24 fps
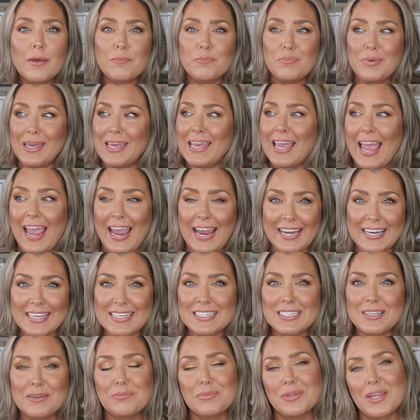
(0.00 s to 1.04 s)
being 80
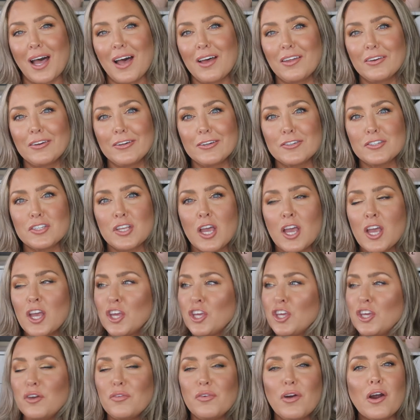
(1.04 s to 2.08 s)
some dollars
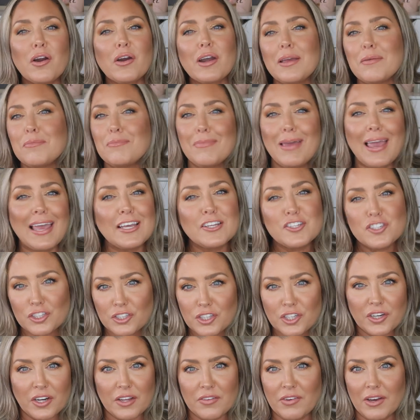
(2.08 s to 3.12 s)
you've already made your
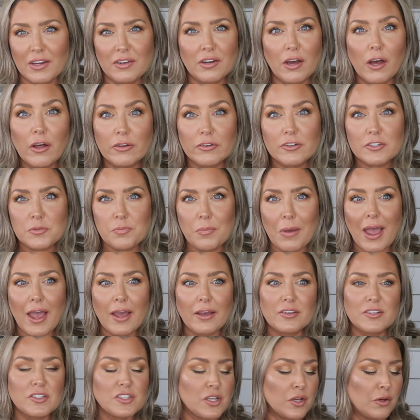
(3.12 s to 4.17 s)
$35
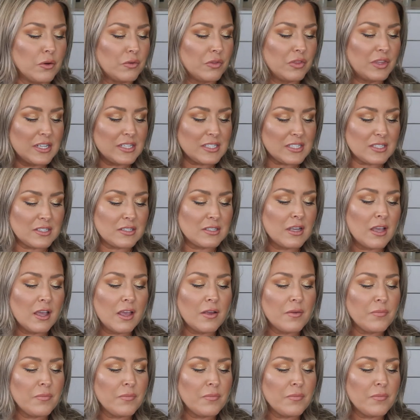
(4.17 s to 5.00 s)
back so this